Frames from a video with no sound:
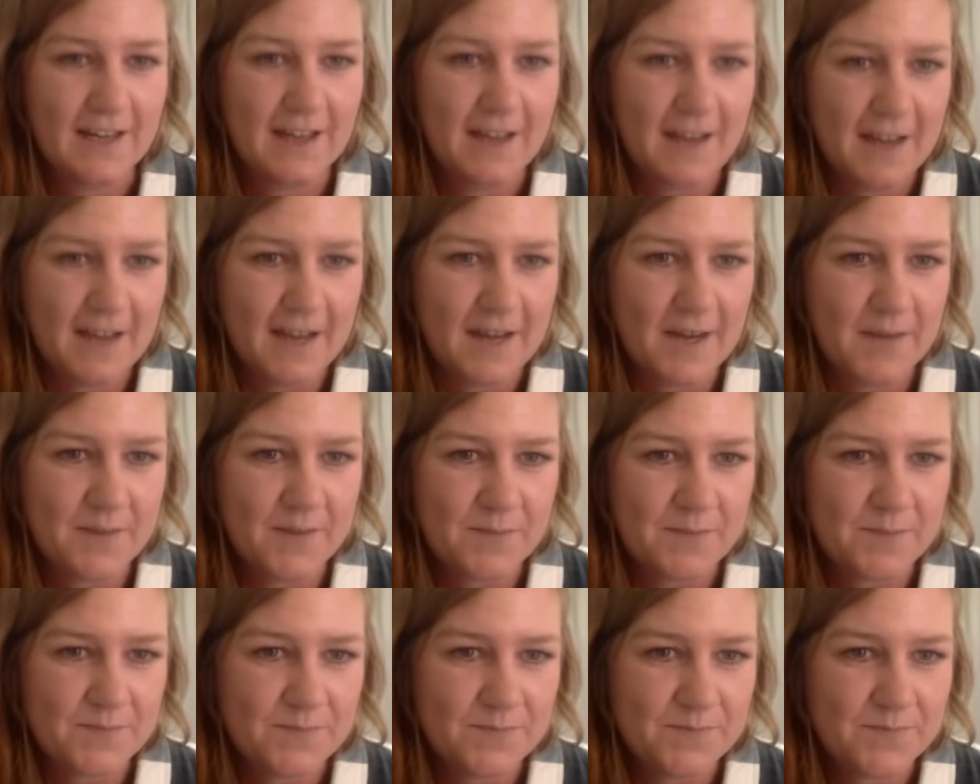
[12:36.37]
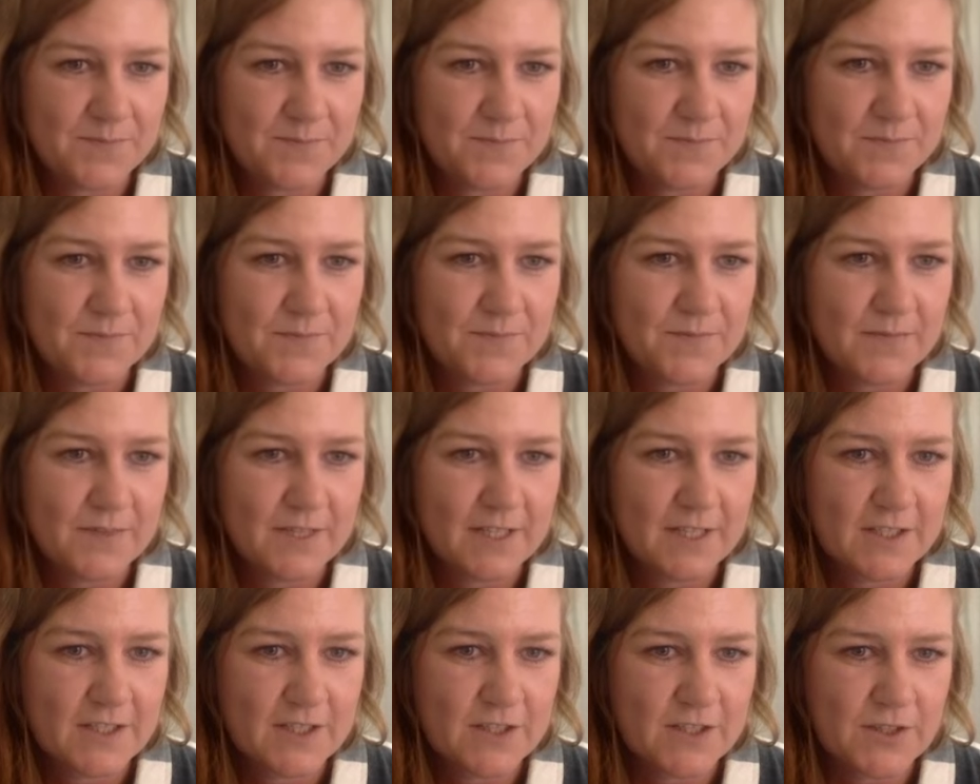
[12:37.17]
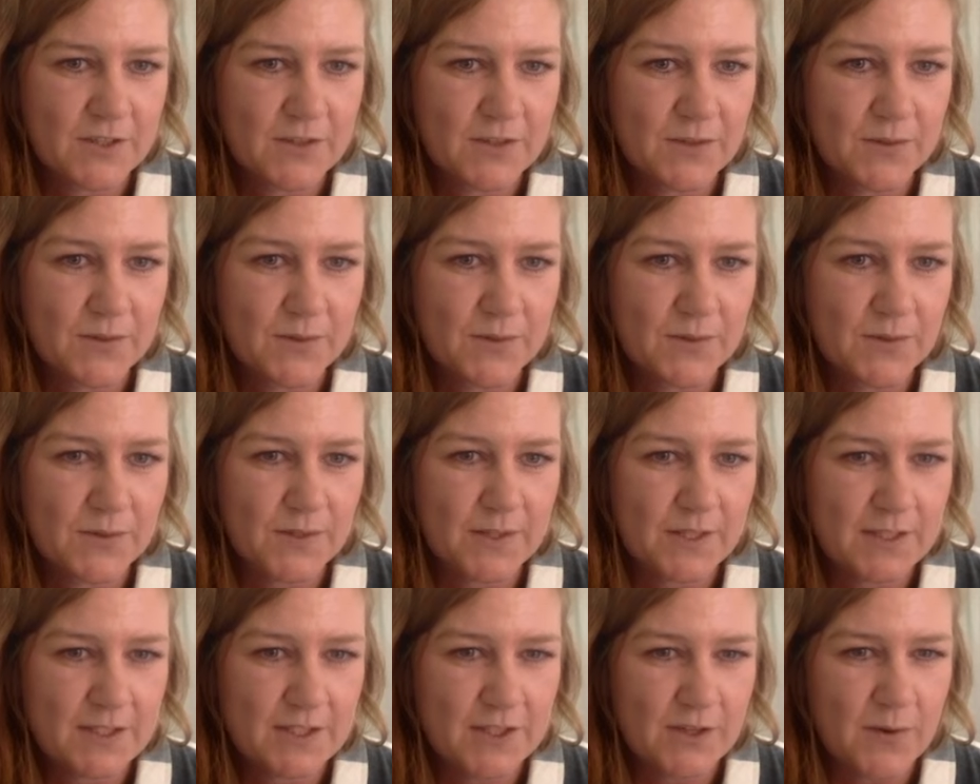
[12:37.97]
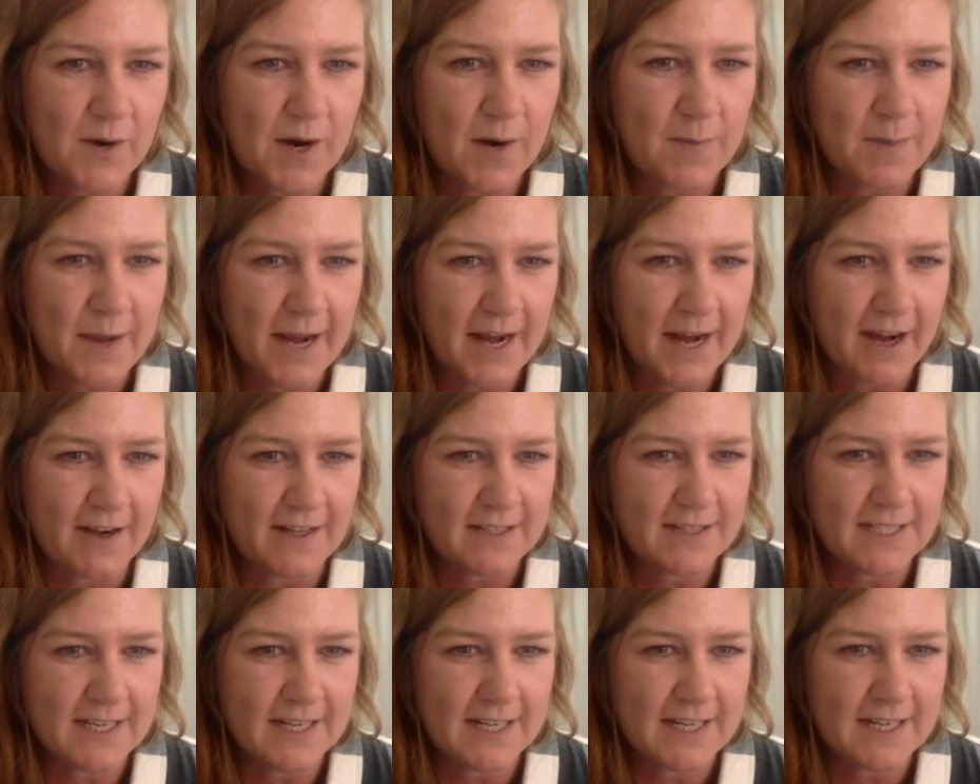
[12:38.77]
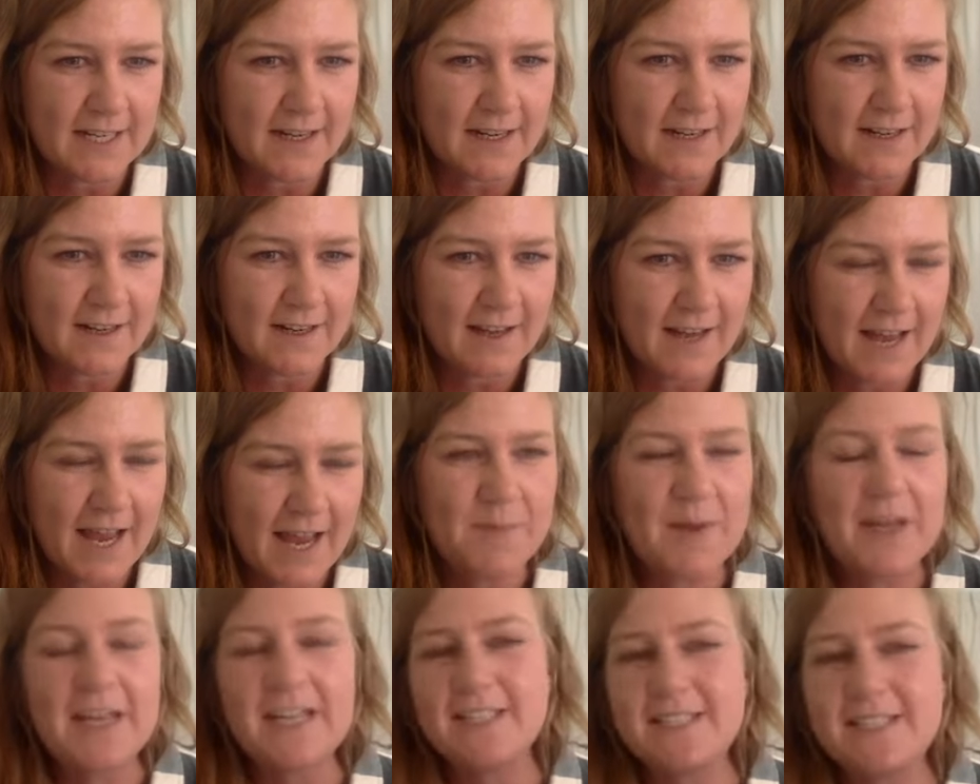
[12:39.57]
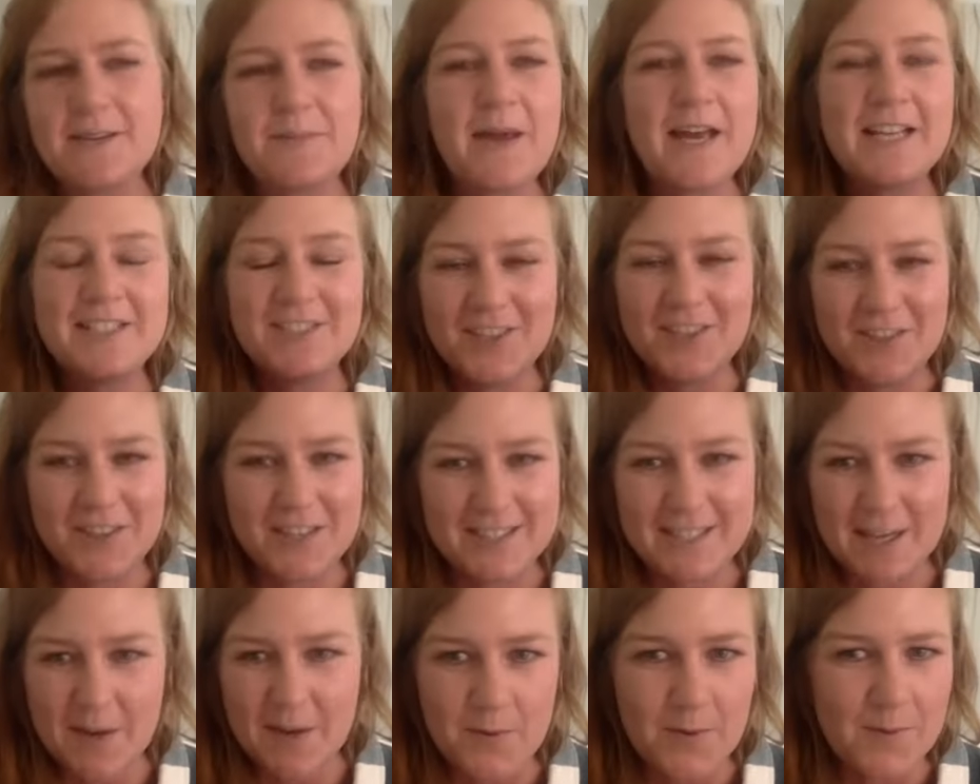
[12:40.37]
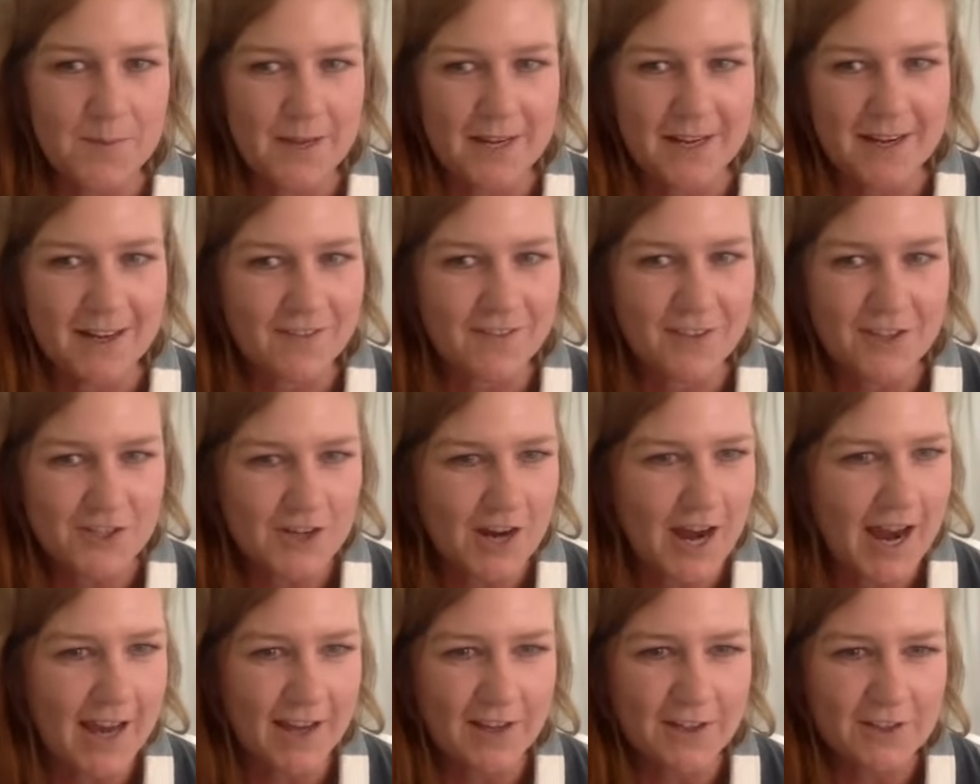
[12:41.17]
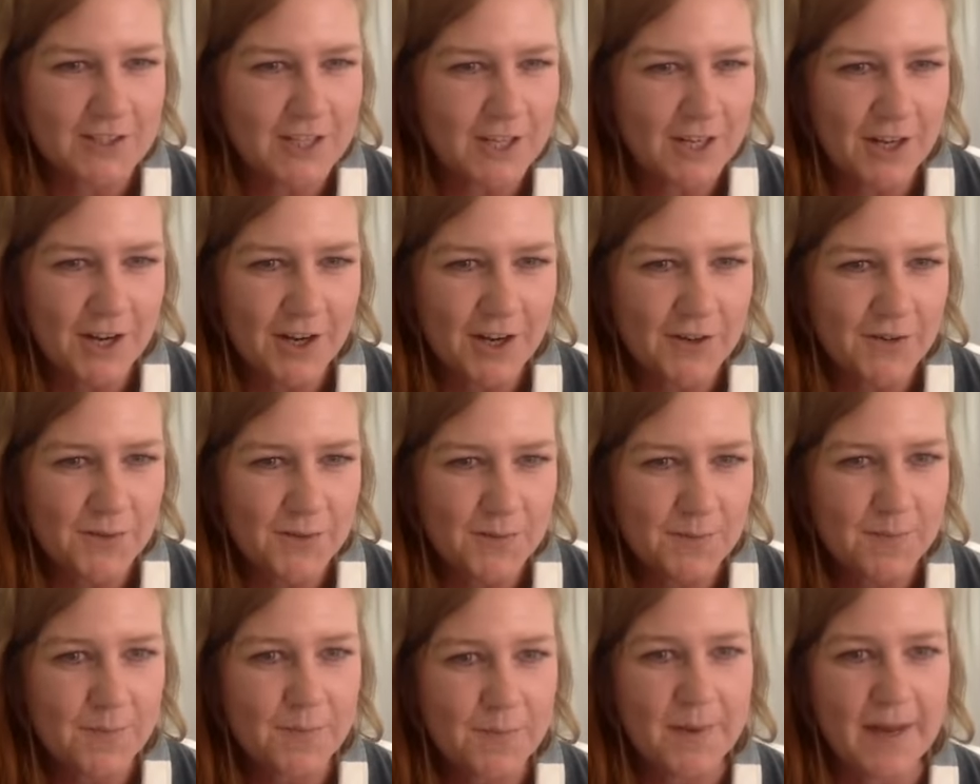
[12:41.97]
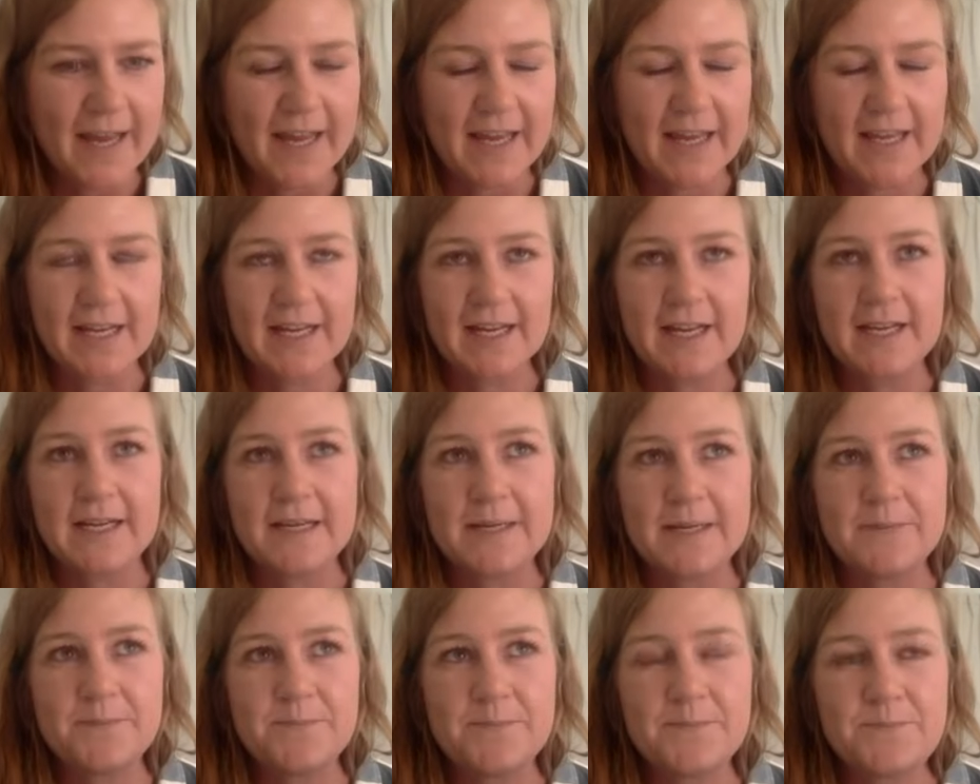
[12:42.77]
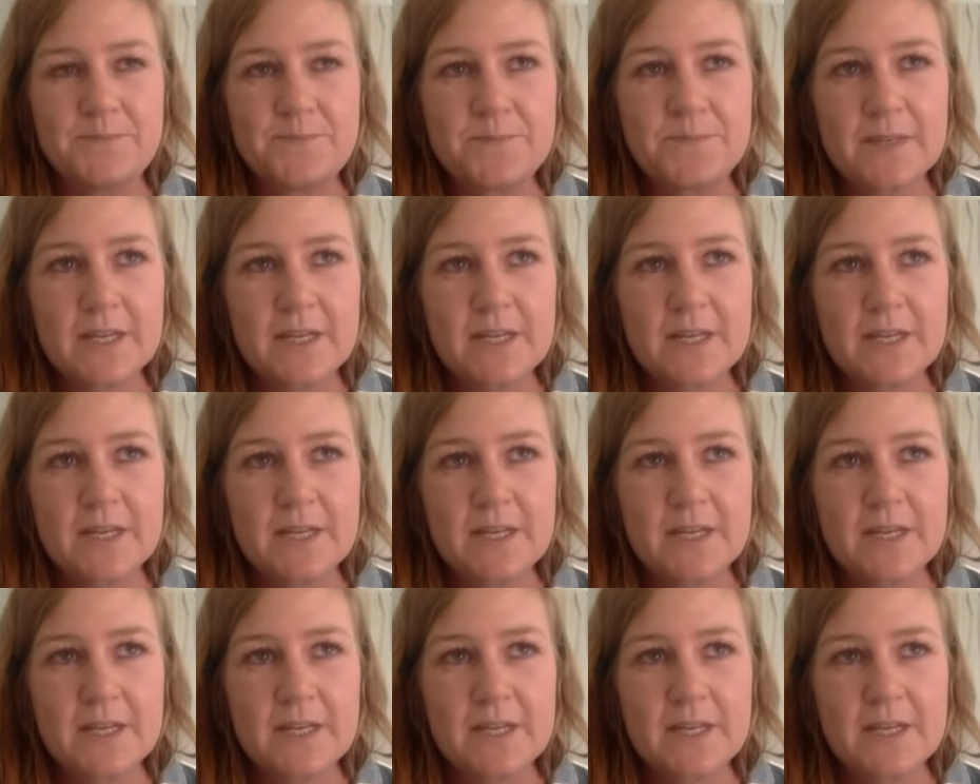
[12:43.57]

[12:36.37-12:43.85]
um to to our parents and i mean it depends on the temperament of the child you know but um